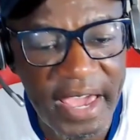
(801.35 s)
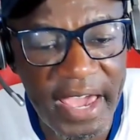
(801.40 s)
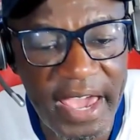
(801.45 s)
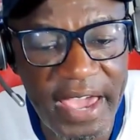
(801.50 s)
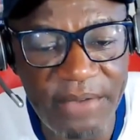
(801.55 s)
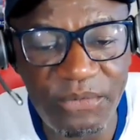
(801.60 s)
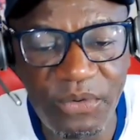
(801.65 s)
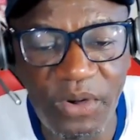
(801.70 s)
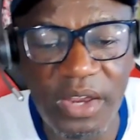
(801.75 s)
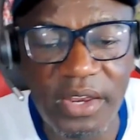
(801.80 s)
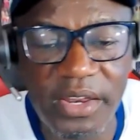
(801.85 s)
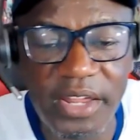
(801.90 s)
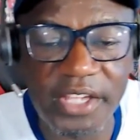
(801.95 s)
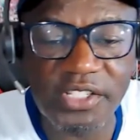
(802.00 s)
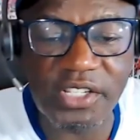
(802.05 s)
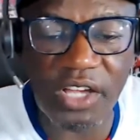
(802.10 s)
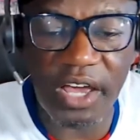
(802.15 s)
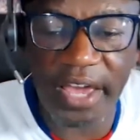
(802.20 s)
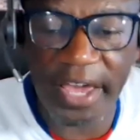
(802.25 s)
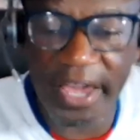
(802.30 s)
Everyone
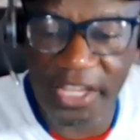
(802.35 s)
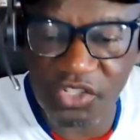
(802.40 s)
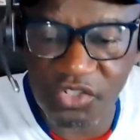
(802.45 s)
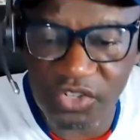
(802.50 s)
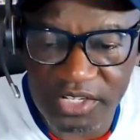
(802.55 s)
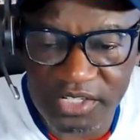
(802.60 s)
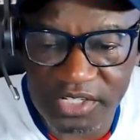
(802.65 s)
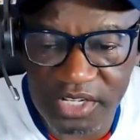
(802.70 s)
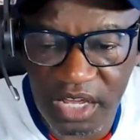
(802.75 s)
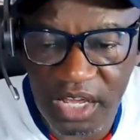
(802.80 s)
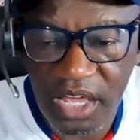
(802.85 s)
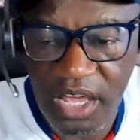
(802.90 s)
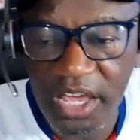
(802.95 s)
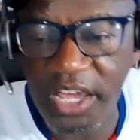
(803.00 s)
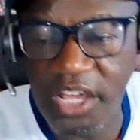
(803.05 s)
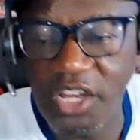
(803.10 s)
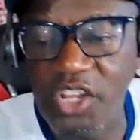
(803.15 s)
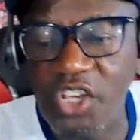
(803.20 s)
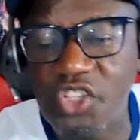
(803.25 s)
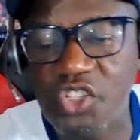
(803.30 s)
needs a hairdresser.
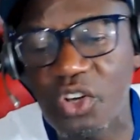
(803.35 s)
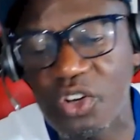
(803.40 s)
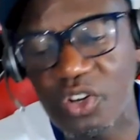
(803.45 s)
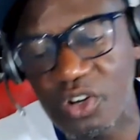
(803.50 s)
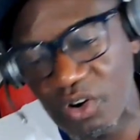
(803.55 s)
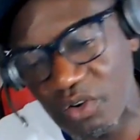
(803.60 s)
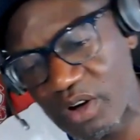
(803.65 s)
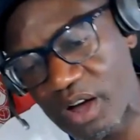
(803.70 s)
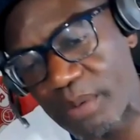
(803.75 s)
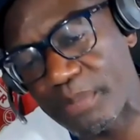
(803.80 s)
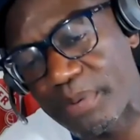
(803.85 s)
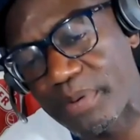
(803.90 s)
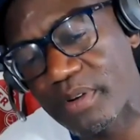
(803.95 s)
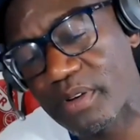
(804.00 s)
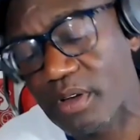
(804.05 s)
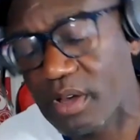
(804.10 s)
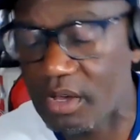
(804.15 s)
He needs to grow up.